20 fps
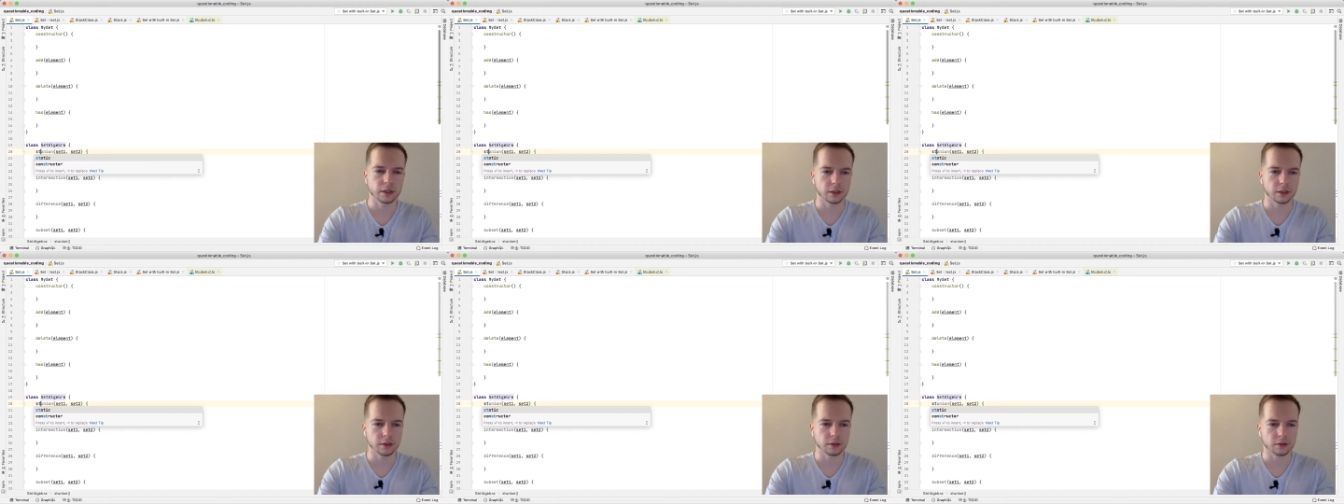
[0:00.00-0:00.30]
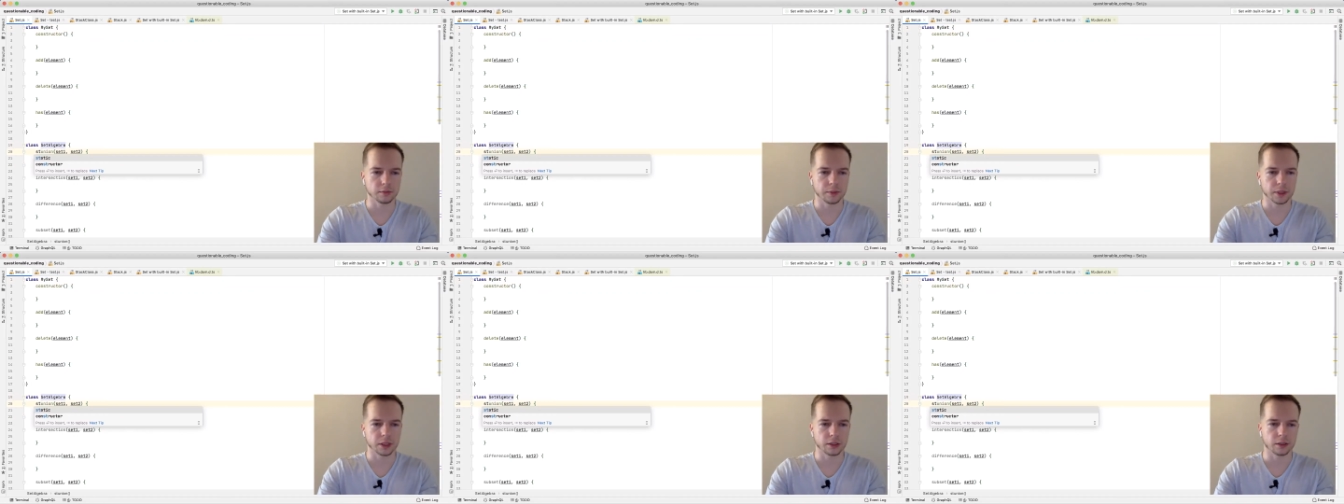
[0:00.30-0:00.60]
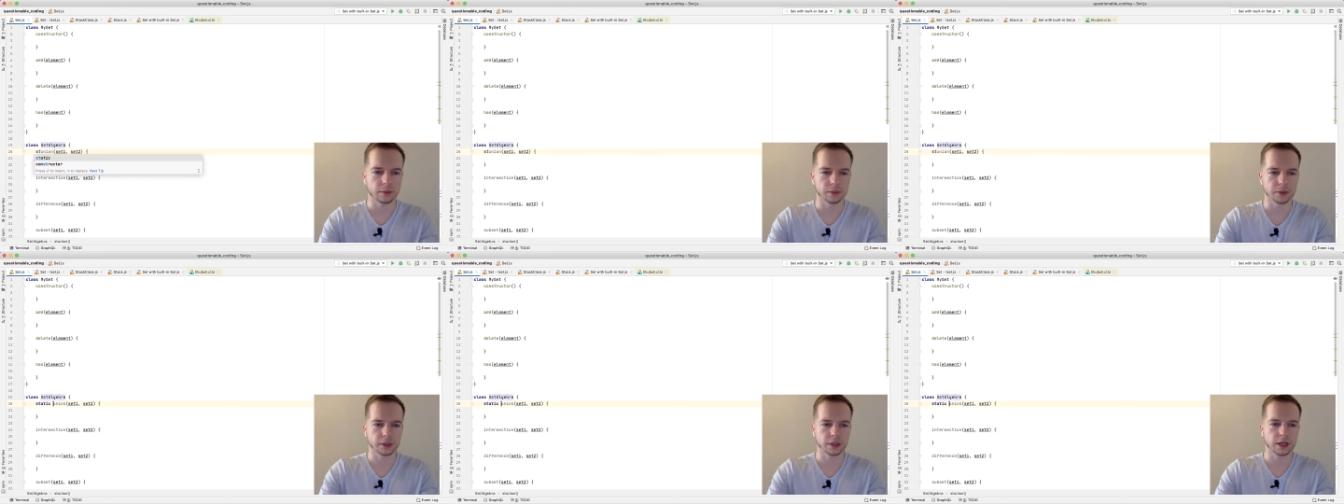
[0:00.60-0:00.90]
Let's make
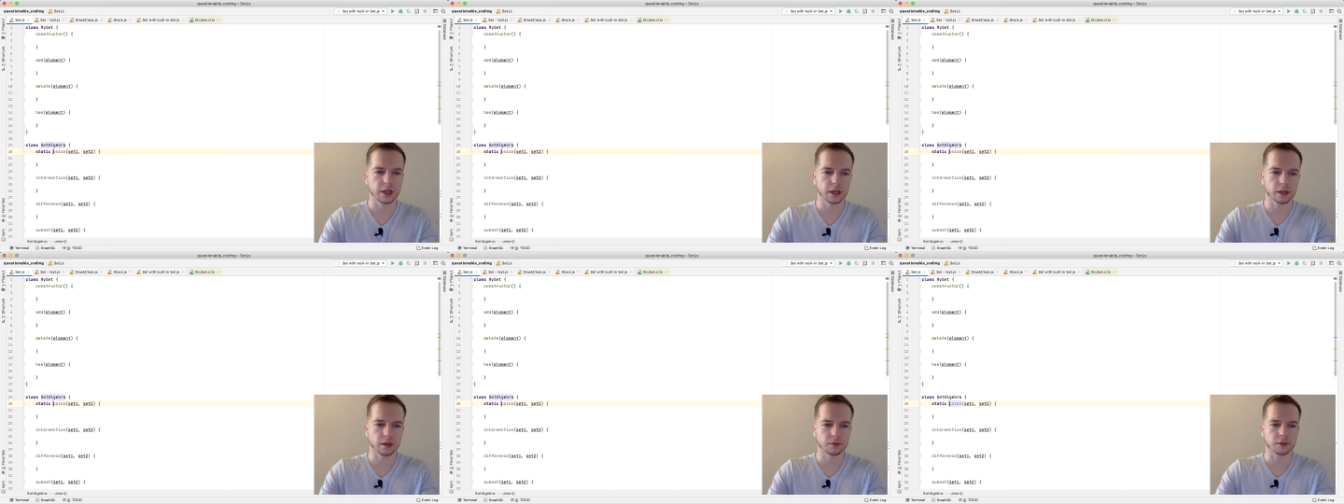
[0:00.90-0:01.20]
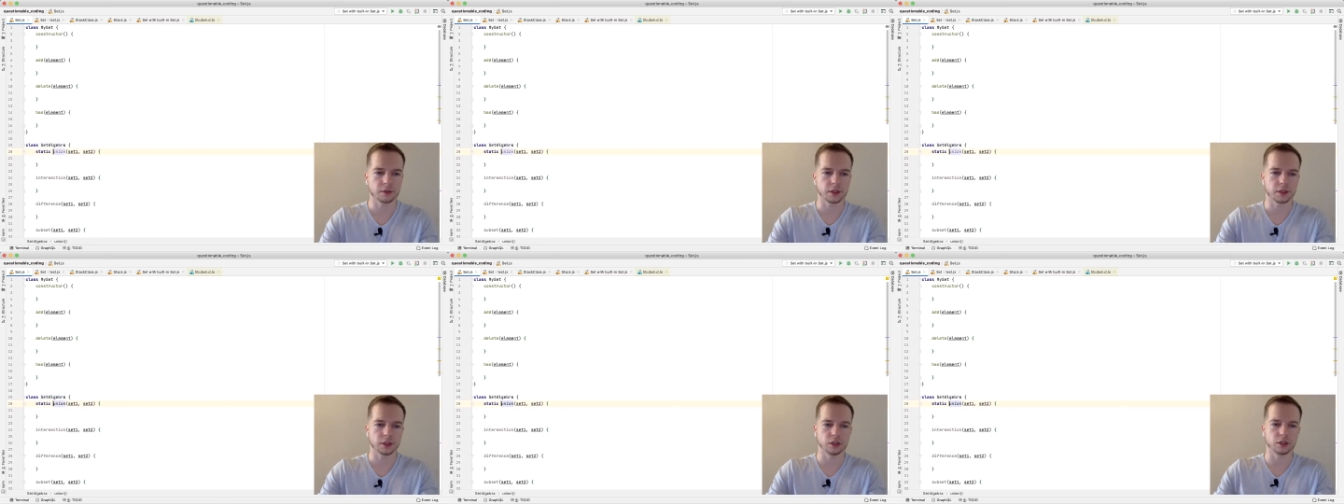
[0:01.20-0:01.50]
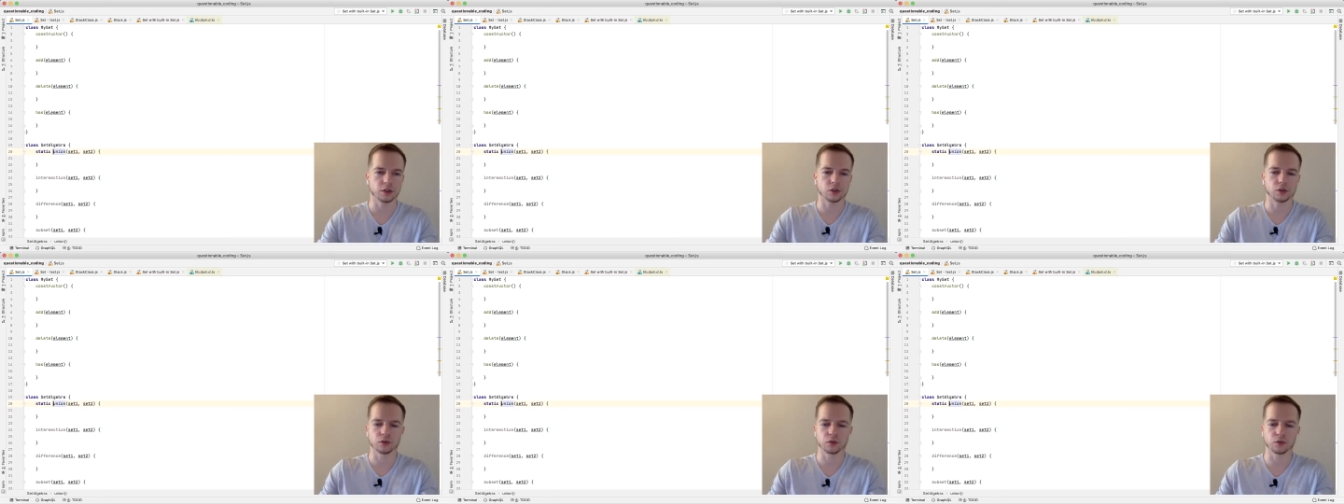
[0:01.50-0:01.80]
them static. They
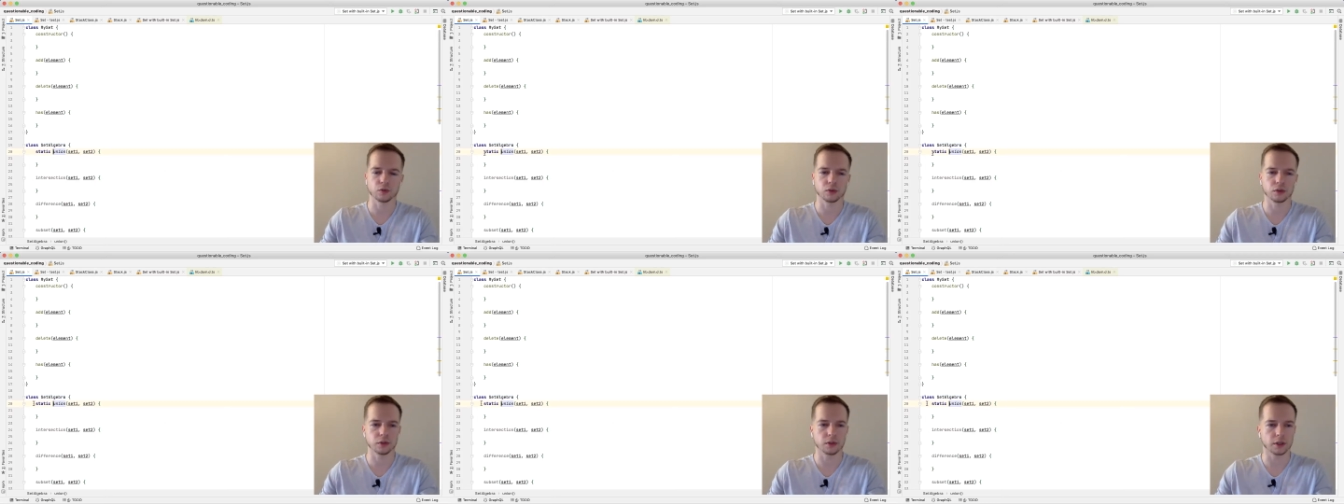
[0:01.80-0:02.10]
don't